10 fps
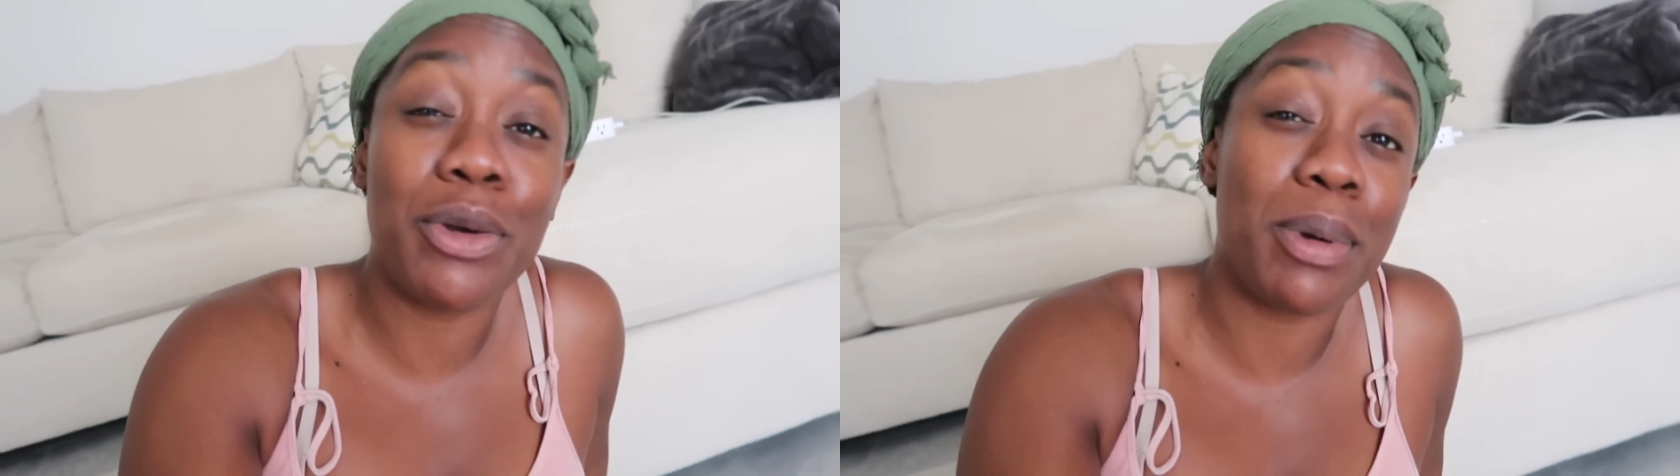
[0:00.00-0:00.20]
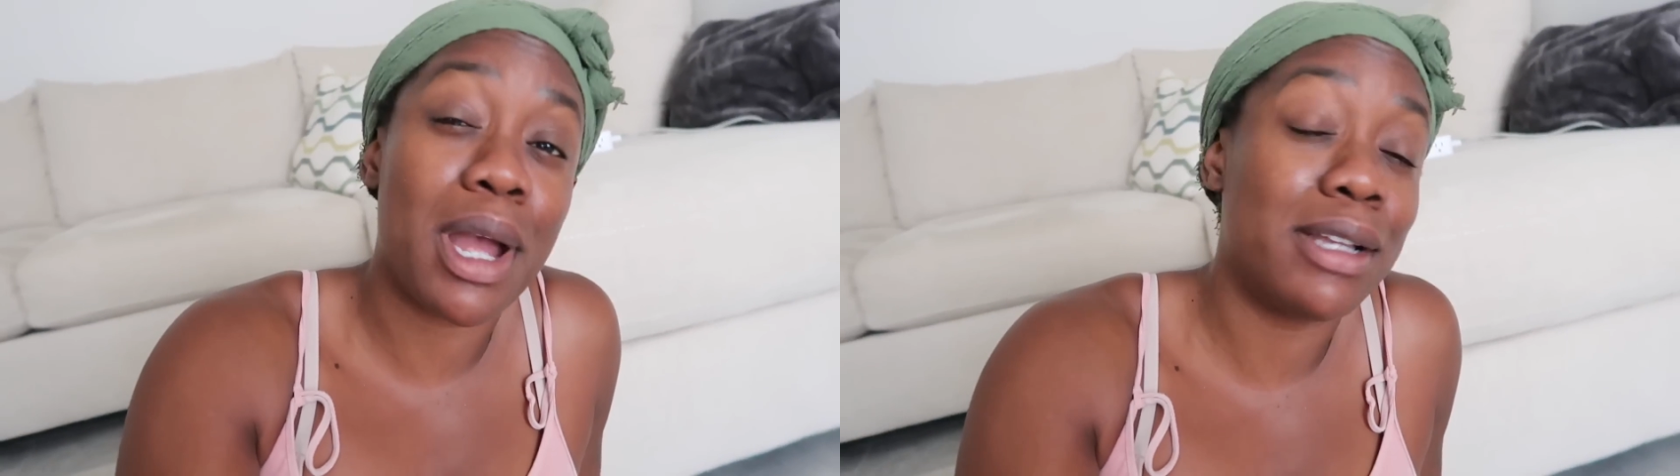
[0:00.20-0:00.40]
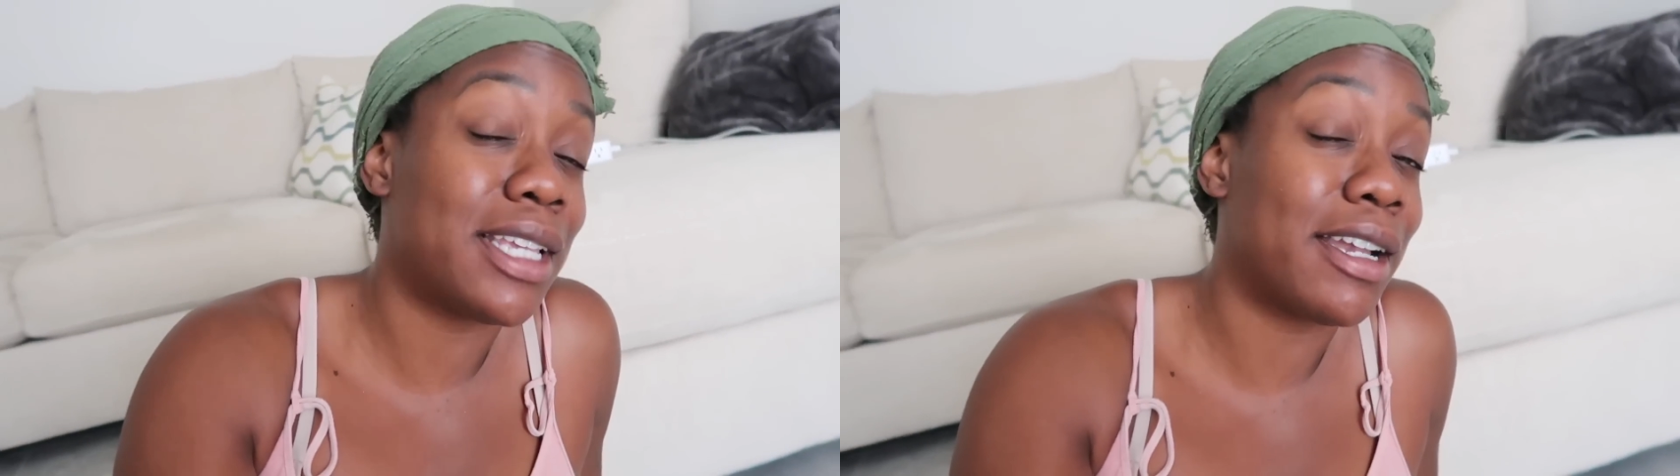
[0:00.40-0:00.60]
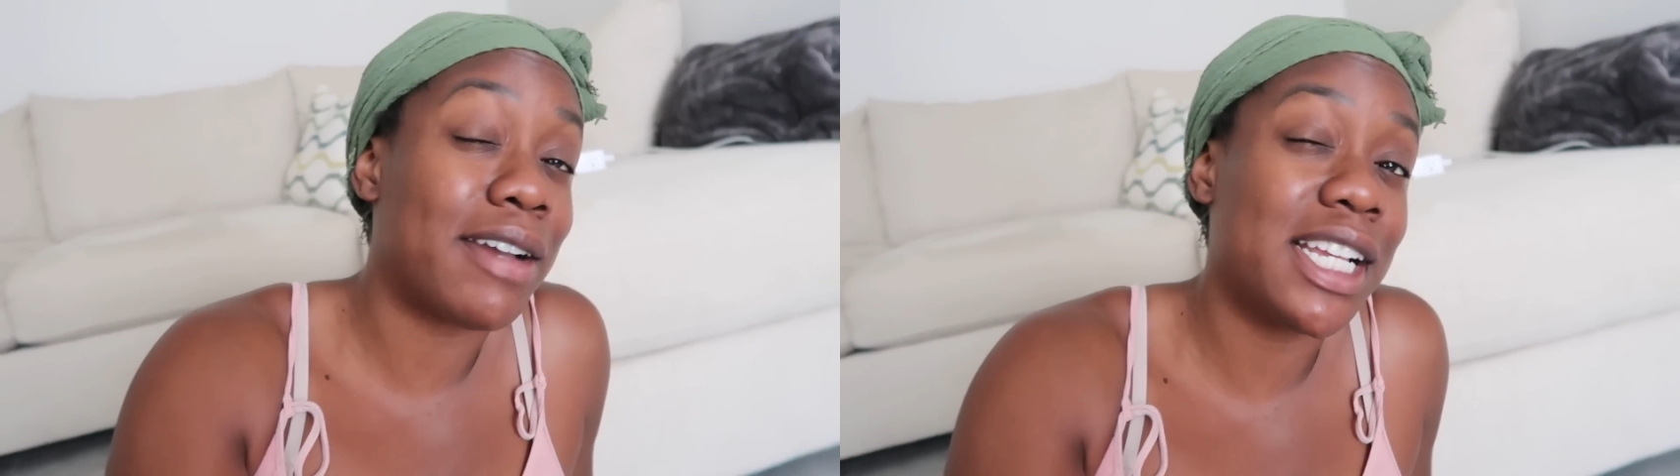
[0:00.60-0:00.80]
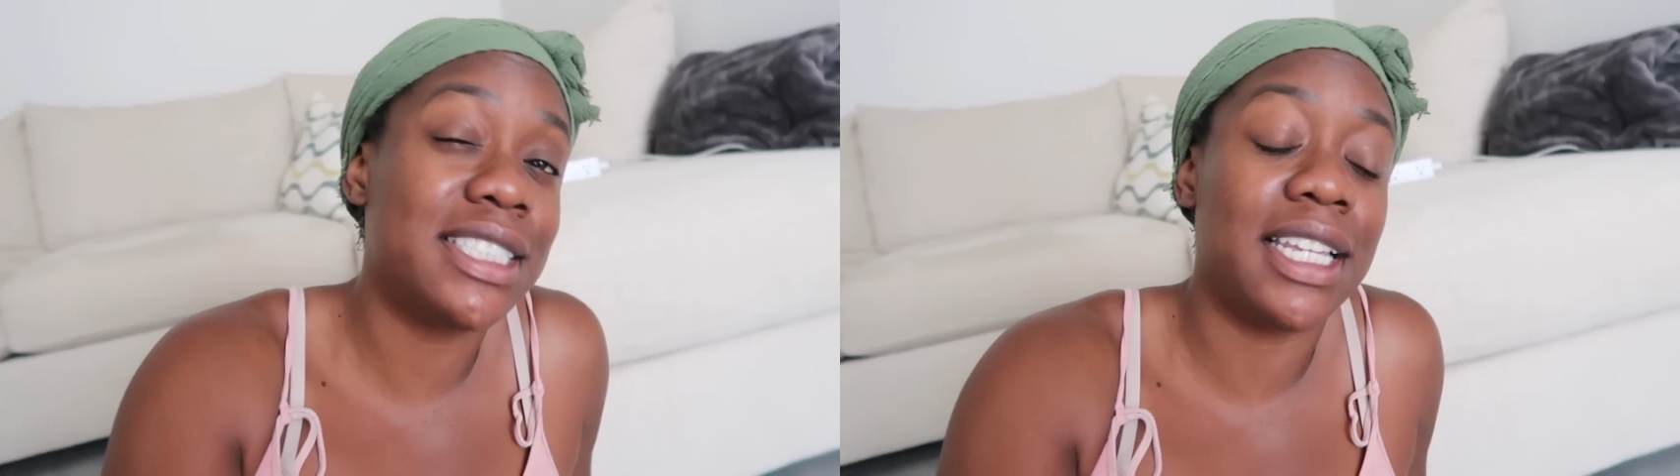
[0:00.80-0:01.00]
no problem. like
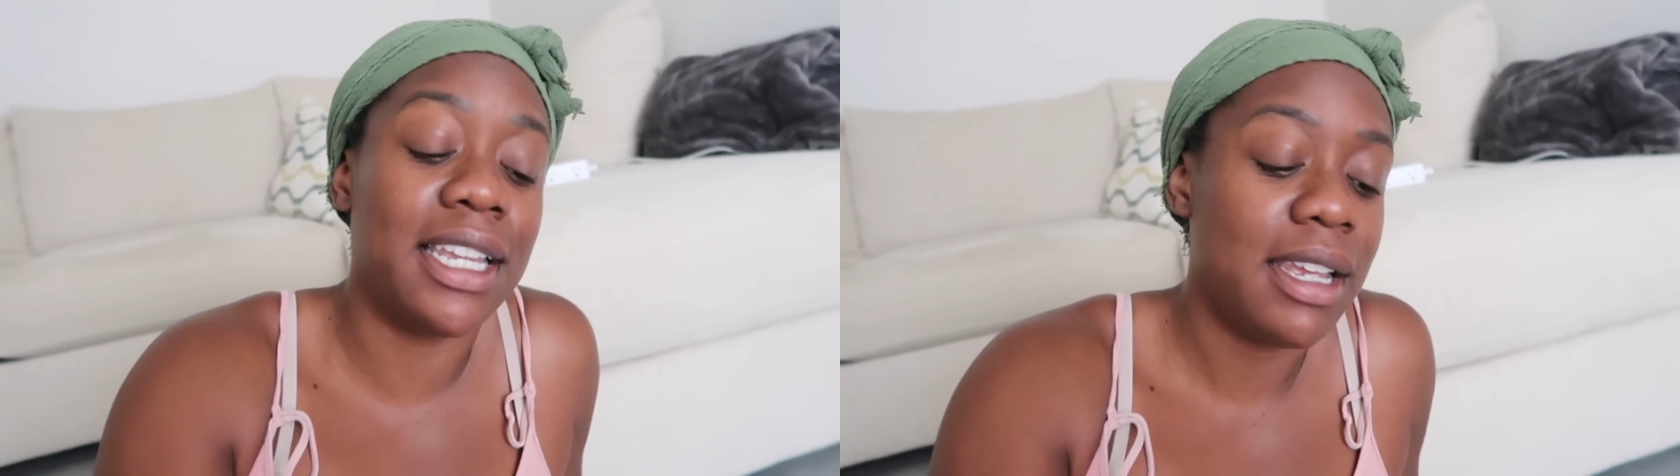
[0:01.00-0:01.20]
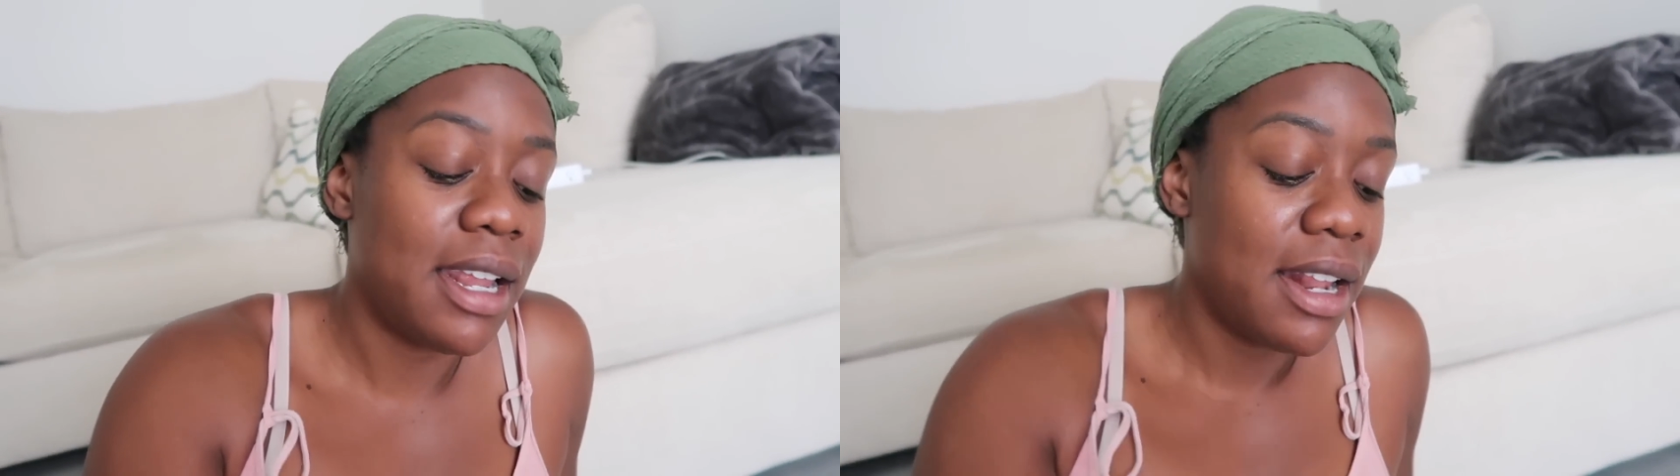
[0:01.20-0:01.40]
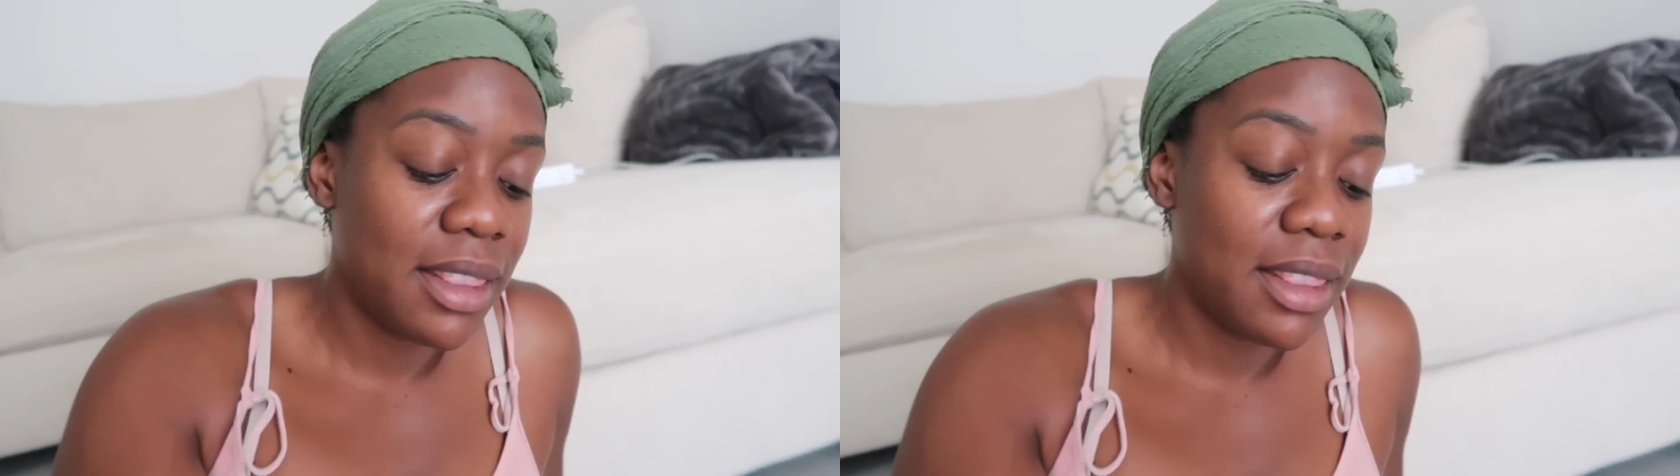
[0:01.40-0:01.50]
crazy.